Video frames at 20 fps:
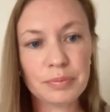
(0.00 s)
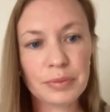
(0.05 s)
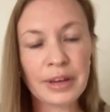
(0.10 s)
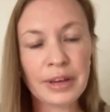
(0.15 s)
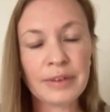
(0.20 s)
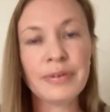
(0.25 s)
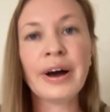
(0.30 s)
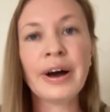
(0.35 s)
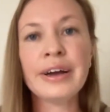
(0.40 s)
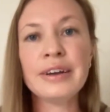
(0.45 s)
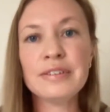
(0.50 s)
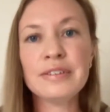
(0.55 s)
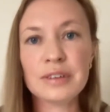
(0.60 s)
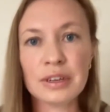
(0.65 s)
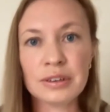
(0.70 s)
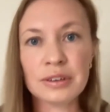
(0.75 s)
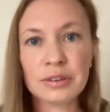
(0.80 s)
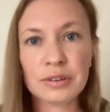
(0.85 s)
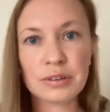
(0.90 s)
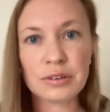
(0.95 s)
have high
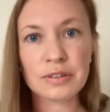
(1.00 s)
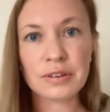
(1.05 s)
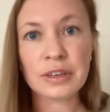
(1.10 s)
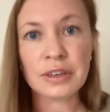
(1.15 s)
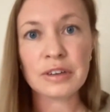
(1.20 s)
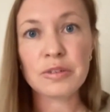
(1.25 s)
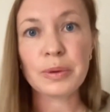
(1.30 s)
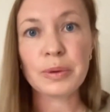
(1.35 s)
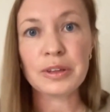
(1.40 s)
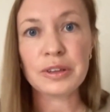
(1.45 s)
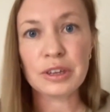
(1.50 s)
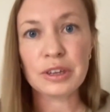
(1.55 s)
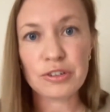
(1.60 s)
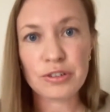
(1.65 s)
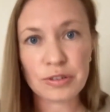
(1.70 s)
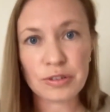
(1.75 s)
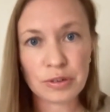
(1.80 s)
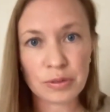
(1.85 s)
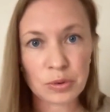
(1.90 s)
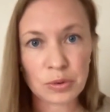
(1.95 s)
standards and
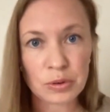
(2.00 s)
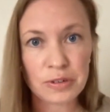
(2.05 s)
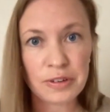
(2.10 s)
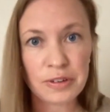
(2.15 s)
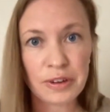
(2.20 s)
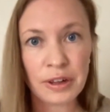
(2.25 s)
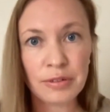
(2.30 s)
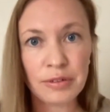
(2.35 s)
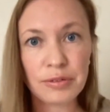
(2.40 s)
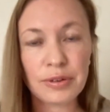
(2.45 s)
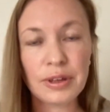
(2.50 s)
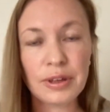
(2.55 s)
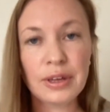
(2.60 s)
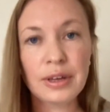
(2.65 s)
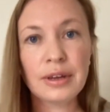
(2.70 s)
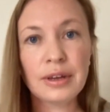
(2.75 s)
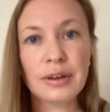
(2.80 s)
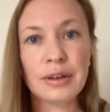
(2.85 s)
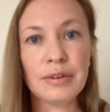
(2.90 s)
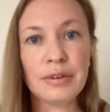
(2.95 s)
expectations of yourself,
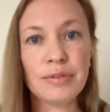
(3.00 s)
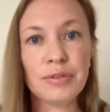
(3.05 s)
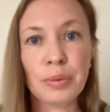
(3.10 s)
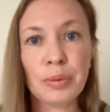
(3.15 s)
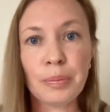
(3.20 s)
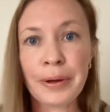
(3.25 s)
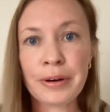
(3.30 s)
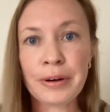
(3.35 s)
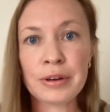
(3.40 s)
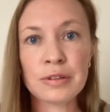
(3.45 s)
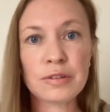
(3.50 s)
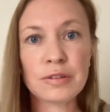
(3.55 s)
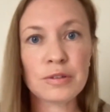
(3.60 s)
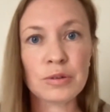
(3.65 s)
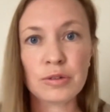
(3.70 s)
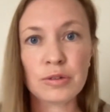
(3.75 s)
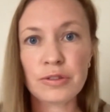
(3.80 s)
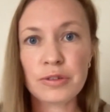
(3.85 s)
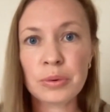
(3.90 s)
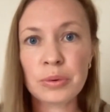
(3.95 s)
if your parents,
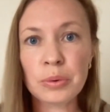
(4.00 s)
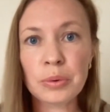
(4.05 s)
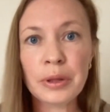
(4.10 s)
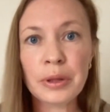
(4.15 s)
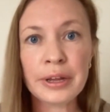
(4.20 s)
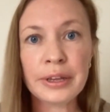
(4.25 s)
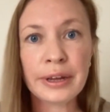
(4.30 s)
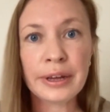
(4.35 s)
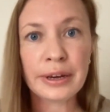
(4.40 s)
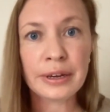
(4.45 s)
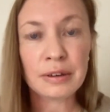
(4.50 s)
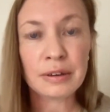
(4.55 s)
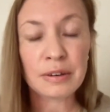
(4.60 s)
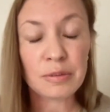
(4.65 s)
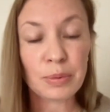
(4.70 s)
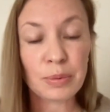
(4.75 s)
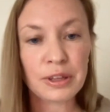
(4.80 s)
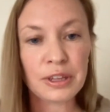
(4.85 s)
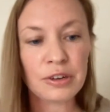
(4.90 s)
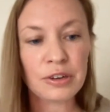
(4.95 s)
your school had high
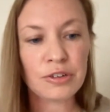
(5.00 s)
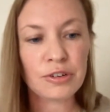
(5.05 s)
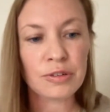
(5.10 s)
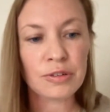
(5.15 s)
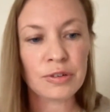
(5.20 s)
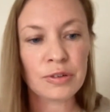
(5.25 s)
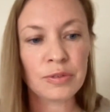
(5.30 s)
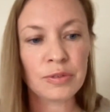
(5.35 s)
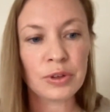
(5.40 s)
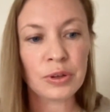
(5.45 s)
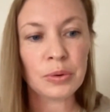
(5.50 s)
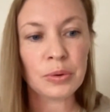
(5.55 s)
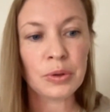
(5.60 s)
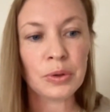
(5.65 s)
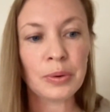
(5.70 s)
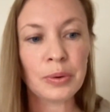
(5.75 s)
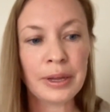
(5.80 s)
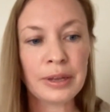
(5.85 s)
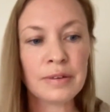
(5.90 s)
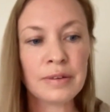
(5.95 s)
expectations of you,
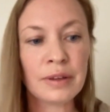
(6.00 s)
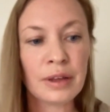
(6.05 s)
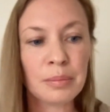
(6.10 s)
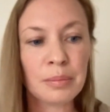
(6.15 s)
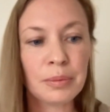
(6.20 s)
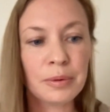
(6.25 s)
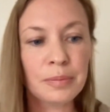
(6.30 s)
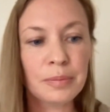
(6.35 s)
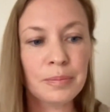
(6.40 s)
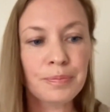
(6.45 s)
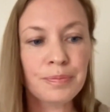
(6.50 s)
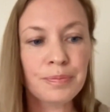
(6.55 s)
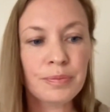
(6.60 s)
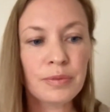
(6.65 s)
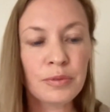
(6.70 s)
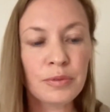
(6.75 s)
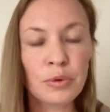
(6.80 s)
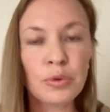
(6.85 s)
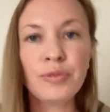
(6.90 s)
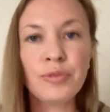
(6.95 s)
you end up
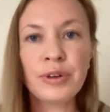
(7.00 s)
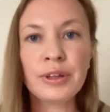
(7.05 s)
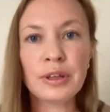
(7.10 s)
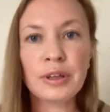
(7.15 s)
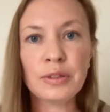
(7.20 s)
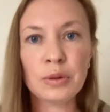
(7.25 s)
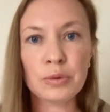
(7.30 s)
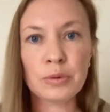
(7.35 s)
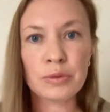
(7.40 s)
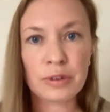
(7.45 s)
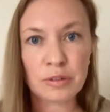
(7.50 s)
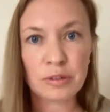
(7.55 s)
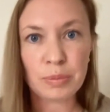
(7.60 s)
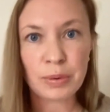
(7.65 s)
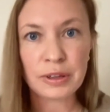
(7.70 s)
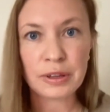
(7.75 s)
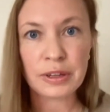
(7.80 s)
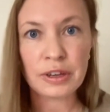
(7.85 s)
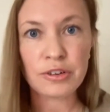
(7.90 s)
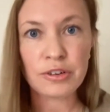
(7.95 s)
fulfilling those
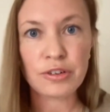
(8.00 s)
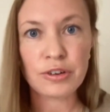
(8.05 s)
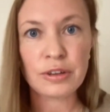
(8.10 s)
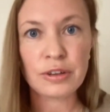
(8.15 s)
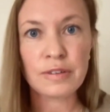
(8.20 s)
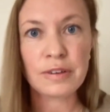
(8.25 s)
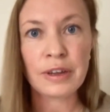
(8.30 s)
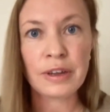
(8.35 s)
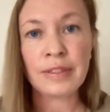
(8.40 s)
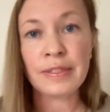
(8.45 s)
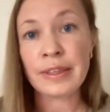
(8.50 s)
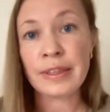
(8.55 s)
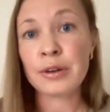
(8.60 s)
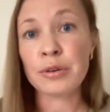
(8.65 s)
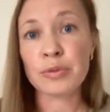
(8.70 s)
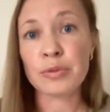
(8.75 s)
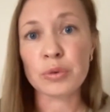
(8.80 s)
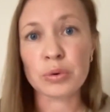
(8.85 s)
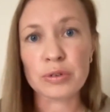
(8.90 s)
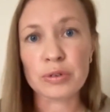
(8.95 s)
expectations, and
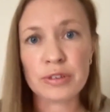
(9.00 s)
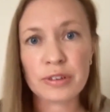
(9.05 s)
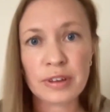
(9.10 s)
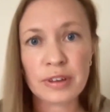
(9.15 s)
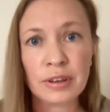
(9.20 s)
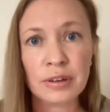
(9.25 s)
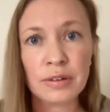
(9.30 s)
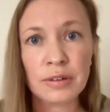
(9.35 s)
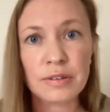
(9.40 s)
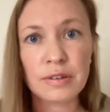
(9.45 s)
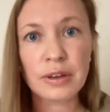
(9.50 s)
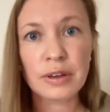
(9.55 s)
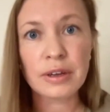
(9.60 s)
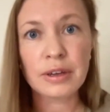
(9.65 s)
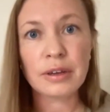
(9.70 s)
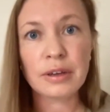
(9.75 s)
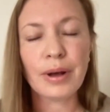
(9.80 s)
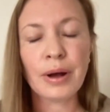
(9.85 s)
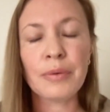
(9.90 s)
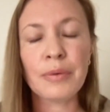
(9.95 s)
that of course kills
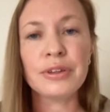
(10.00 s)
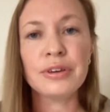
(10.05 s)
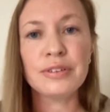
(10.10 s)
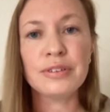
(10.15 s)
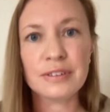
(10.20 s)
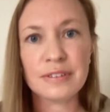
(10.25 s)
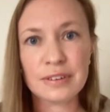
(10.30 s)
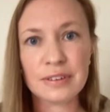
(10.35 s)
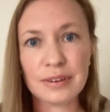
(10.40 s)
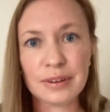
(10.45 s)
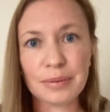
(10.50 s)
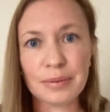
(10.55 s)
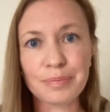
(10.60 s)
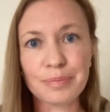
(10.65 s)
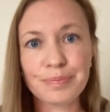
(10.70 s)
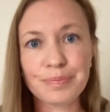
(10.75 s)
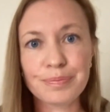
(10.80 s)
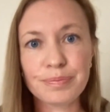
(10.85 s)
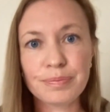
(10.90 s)
authenticity.